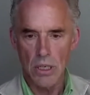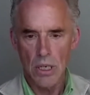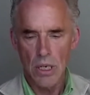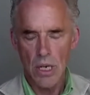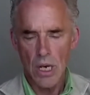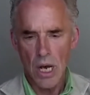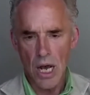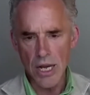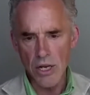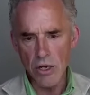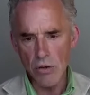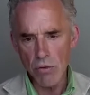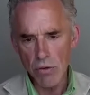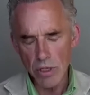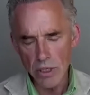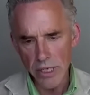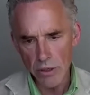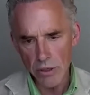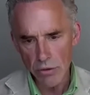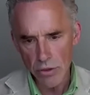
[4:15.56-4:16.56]
I knew the
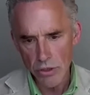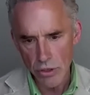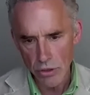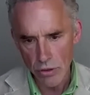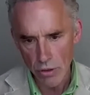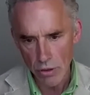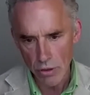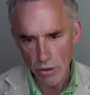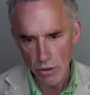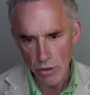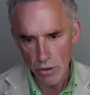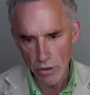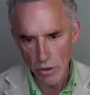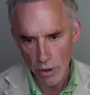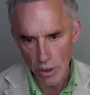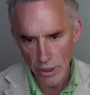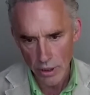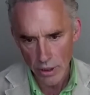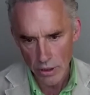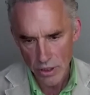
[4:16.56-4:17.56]
literature on
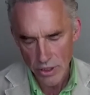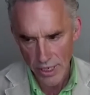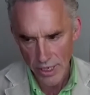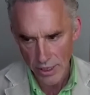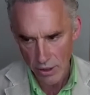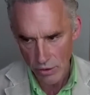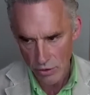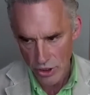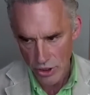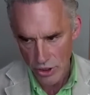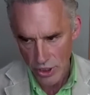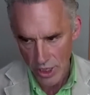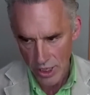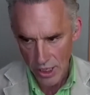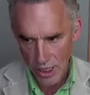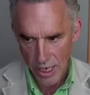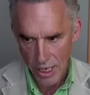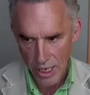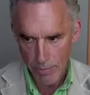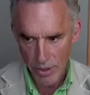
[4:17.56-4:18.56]

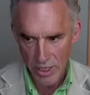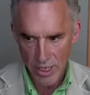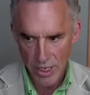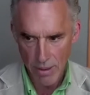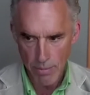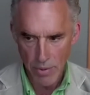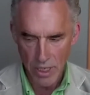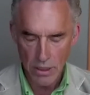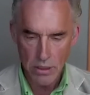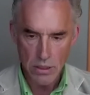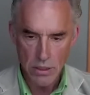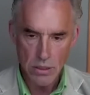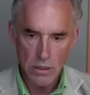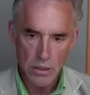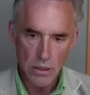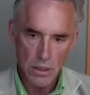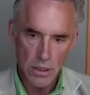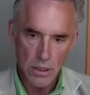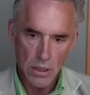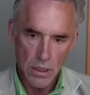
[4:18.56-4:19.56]
psychogenic epidemics.
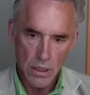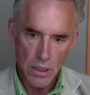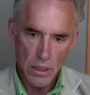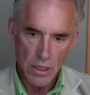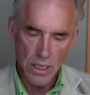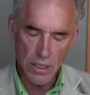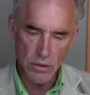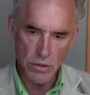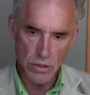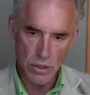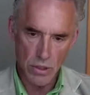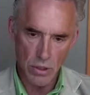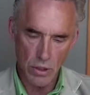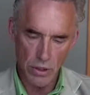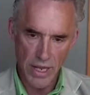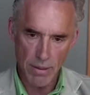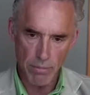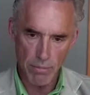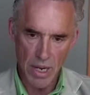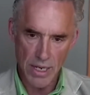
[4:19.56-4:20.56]
They used to call
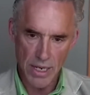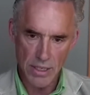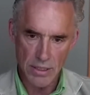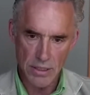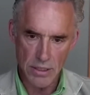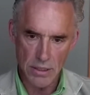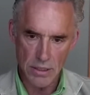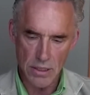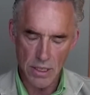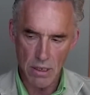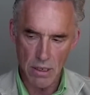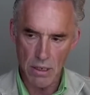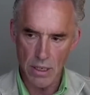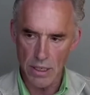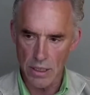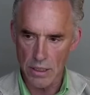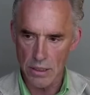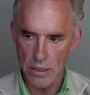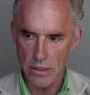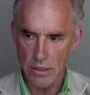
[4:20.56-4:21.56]
that mass
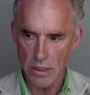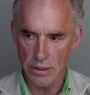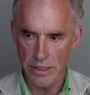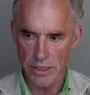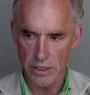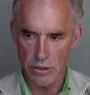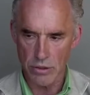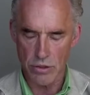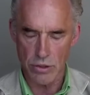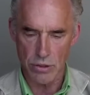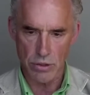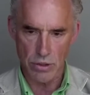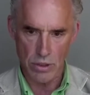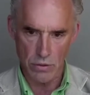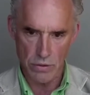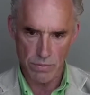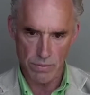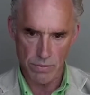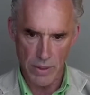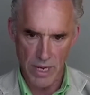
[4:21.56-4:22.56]
hysteria, and it's a literature that
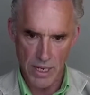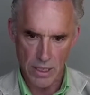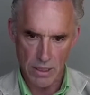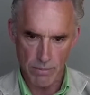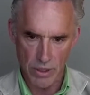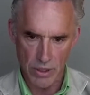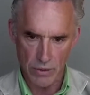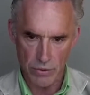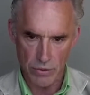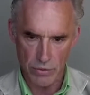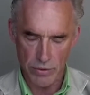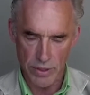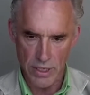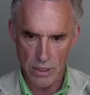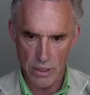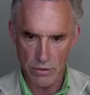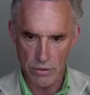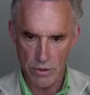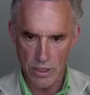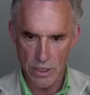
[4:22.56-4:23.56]
goes back about
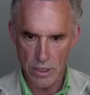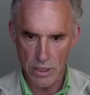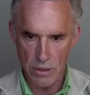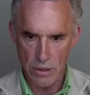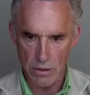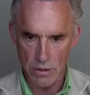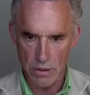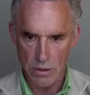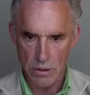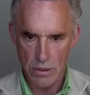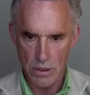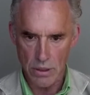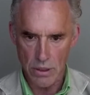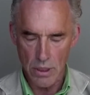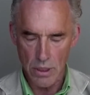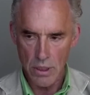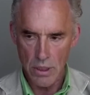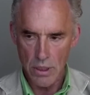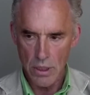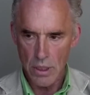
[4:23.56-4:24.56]
300 years.
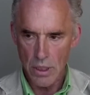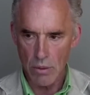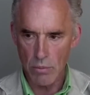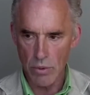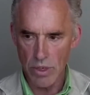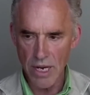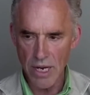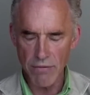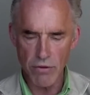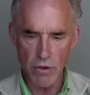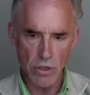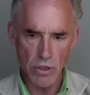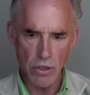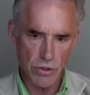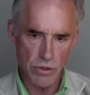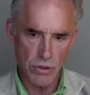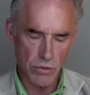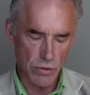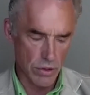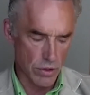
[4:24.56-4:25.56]
And whenever you
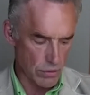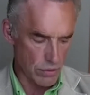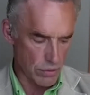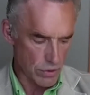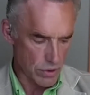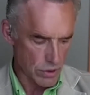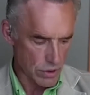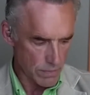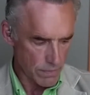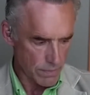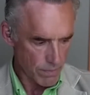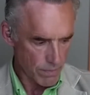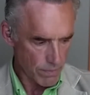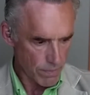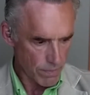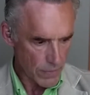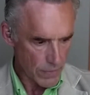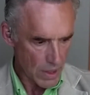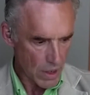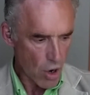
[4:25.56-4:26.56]
introduce,
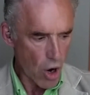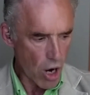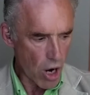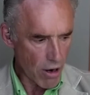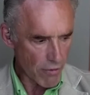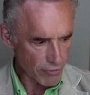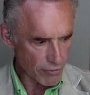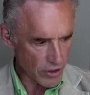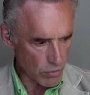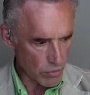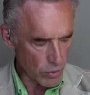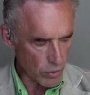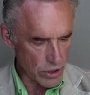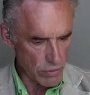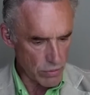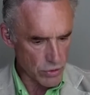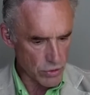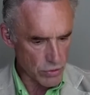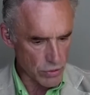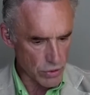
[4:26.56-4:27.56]
often when you
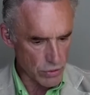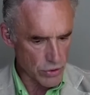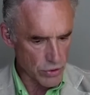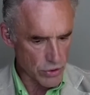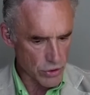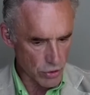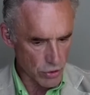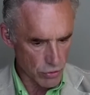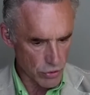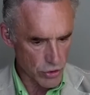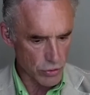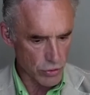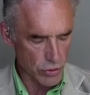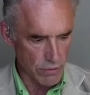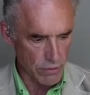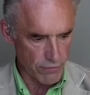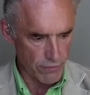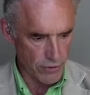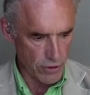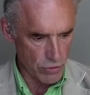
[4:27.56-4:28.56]
introduce social
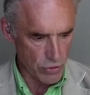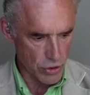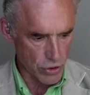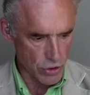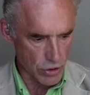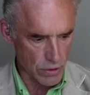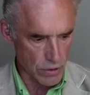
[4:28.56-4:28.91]
confusion,